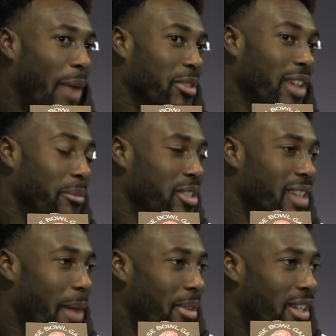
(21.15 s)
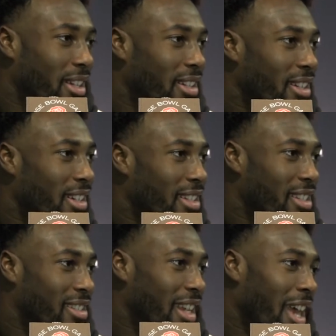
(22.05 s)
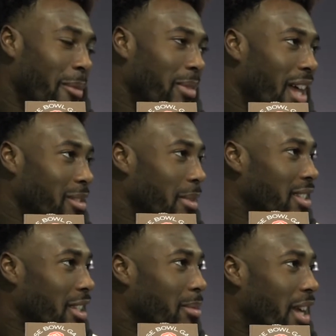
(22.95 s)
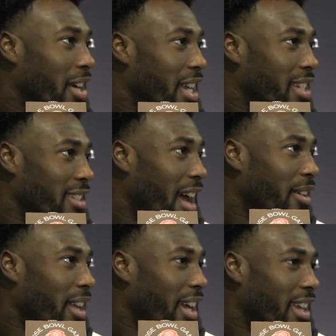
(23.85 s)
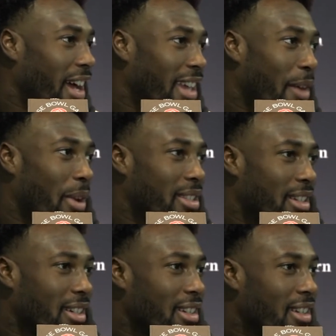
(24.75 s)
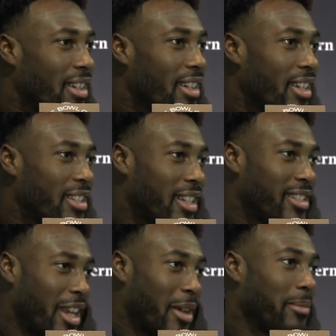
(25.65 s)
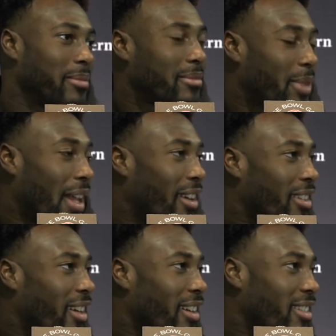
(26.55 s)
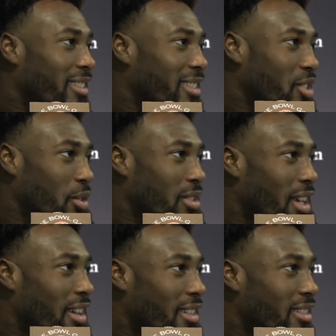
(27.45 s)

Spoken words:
I'm just happy to see him blossom into the player he is now, and I can't wait to see him play on Tuesday.